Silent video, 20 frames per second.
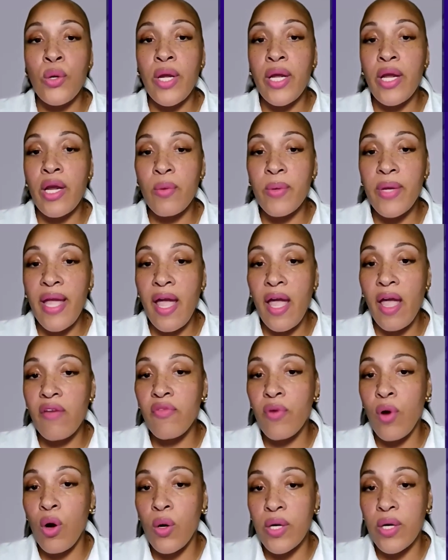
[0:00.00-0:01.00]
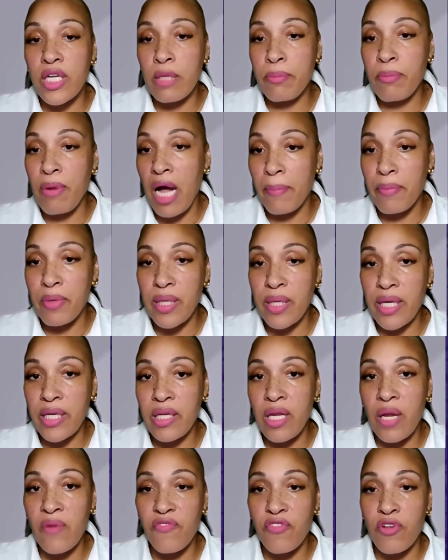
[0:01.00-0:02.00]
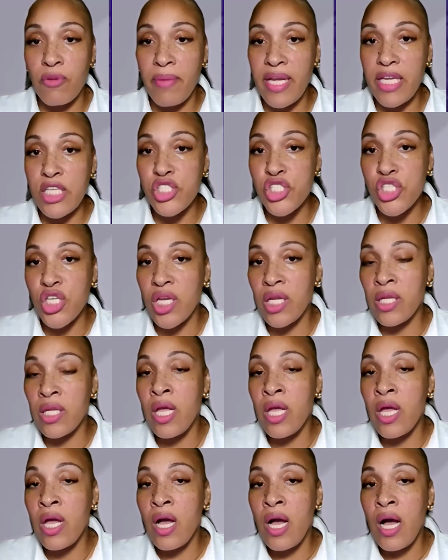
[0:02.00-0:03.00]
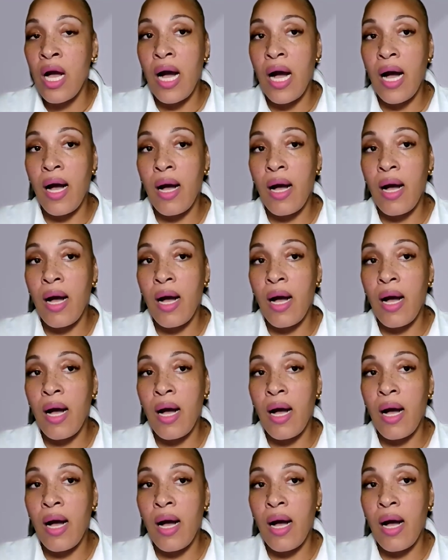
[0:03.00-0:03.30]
So here we have already populated information.